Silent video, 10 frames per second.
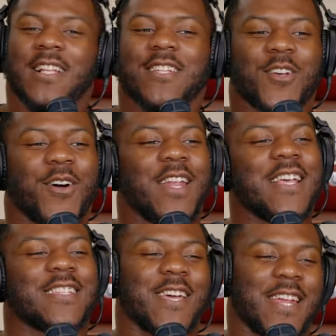So it
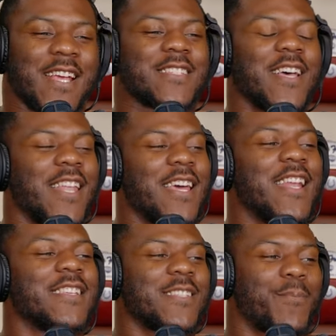
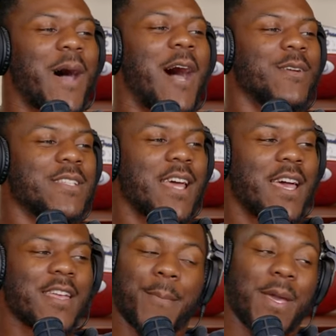is some power to
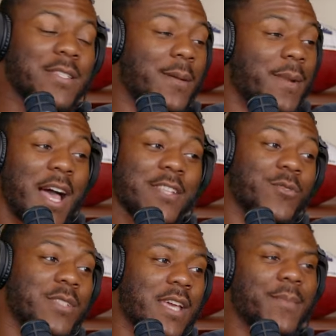that. I mean, some guys
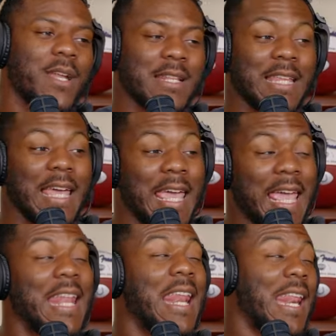do take, but at
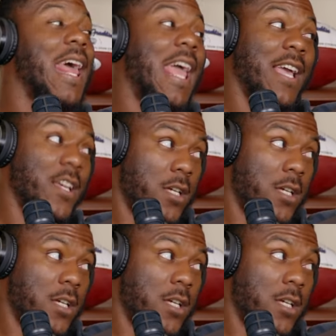the end of the day,